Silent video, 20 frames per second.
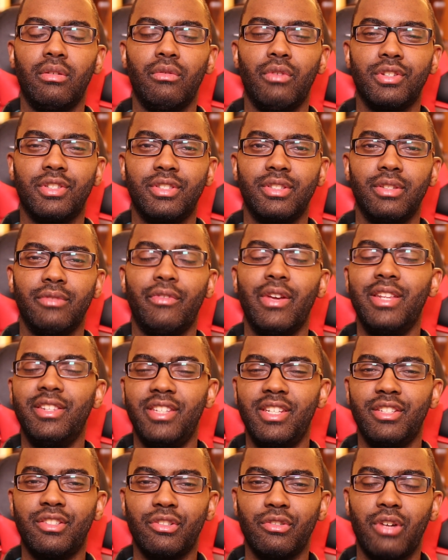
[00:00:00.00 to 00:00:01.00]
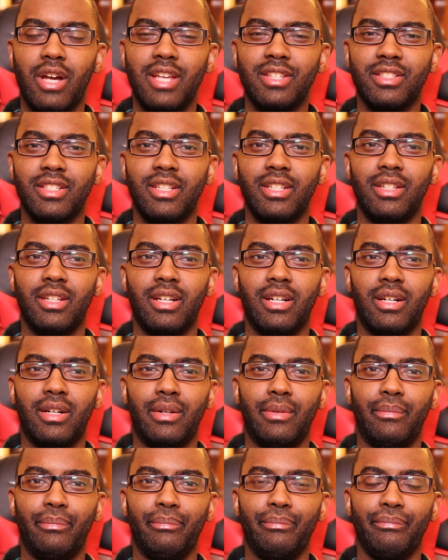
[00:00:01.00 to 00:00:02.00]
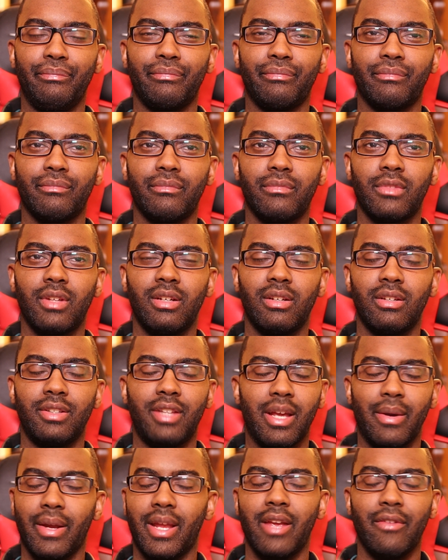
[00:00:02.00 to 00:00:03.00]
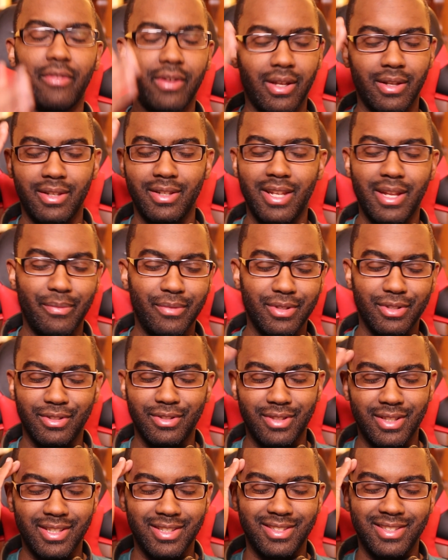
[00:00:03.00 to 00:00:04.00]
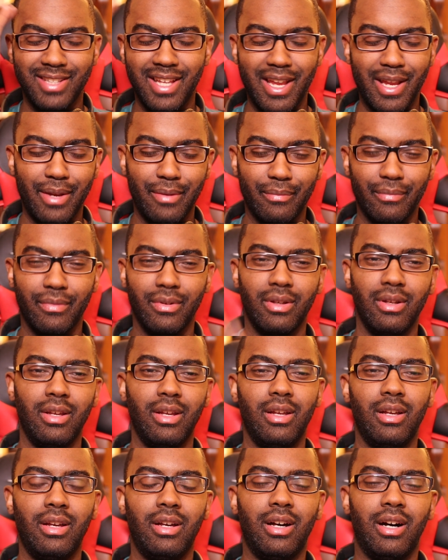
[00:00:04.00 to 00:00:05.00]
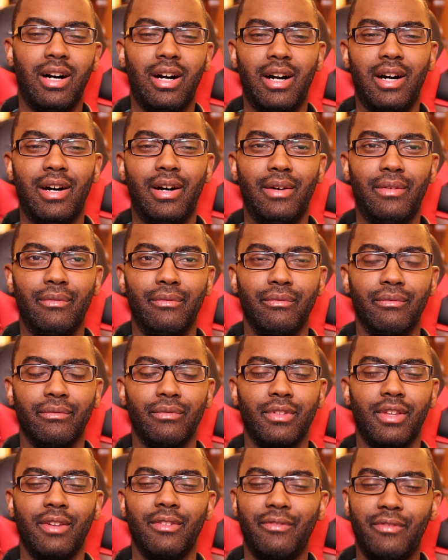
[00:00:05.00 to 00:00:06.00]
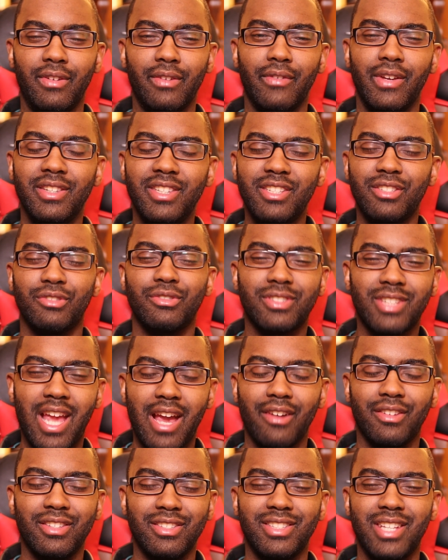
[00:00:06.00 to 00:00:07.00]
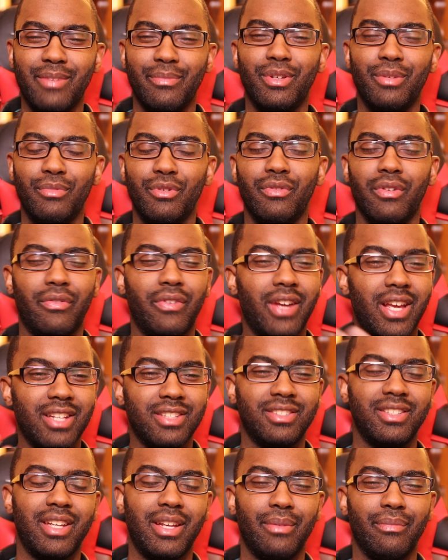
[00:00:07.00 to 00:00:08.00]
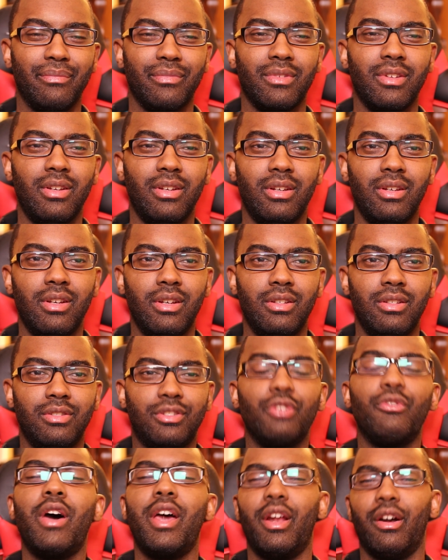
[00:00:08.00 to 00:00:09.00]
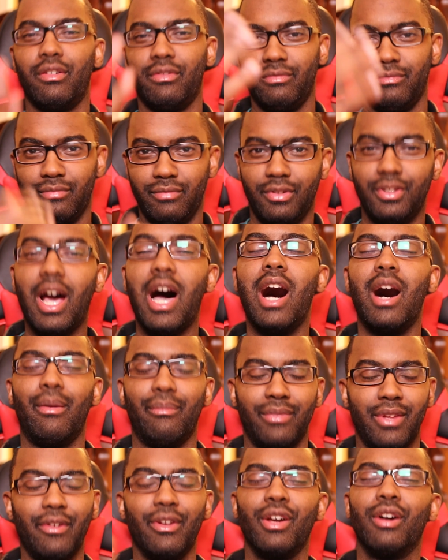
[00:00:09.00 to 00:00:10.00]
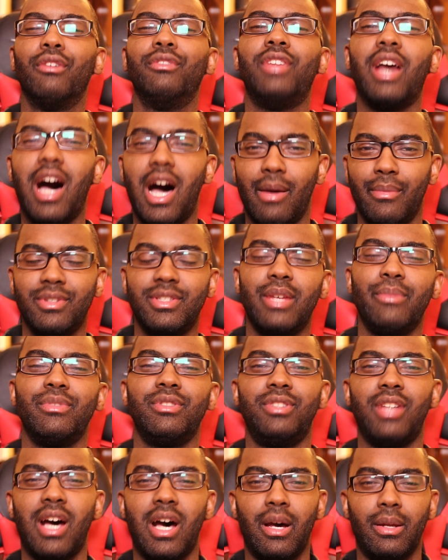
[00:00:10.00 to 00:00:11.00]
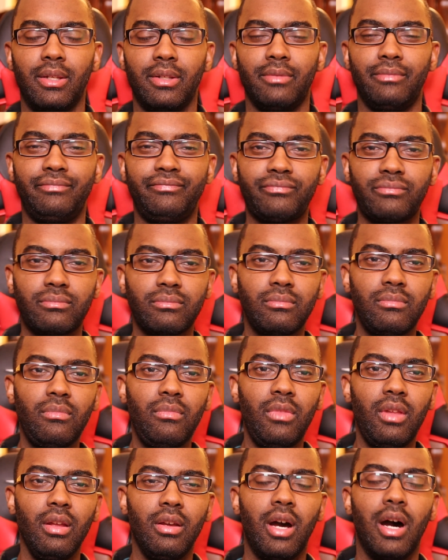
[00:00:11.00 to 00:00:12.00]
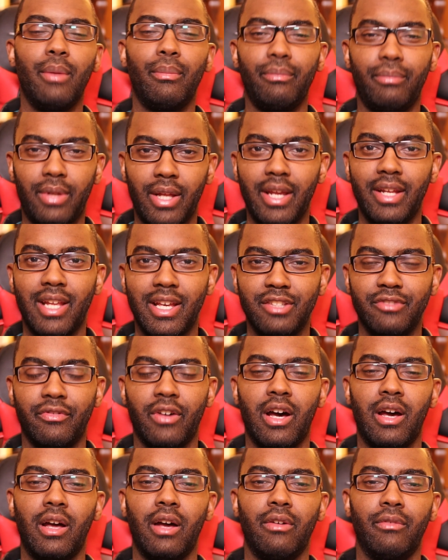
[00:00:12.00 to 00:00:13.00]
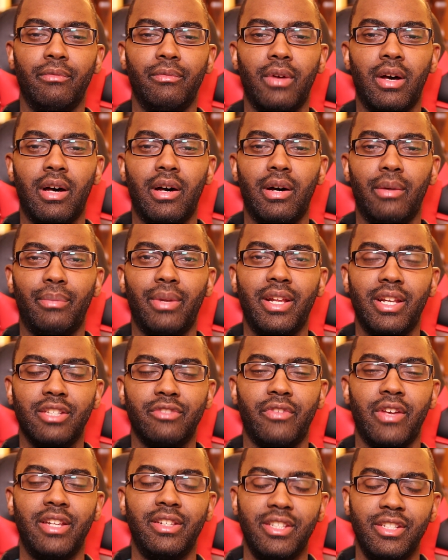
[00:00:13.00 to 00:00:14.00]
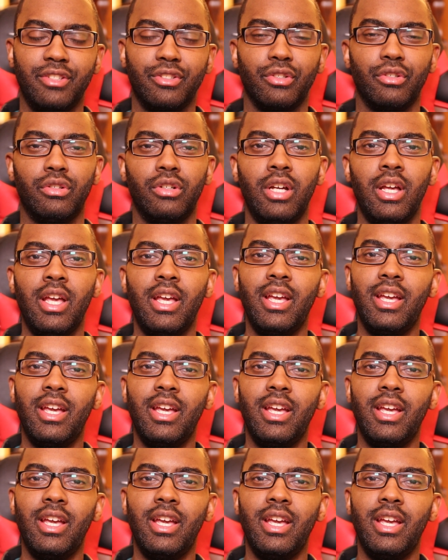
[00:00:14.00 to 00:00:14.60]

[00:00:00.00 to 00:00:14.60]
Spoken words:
Vin Diesel as in, I can't forget the name of his name. Vin Diesel's character's name in the movie, I forgot his name. Toretto, Dom, there you go, Dom. His name is Dom, played as Vin Diesel.